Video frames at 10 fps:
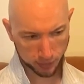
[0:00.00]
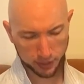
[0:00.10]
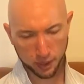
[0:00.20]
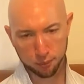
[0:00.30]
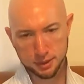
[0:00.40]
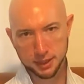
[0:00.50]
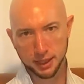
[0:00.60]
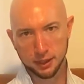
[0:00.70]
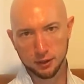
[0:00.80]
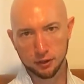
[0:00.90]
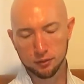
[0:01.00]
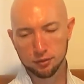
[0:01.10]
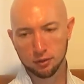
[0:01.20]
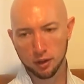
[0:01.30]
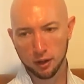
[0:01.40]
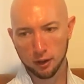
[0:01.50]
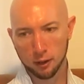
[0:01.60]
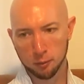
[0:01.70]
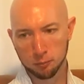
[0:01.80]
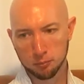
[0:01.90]
that was the end of
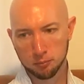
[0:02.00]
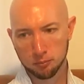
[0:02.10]
Jose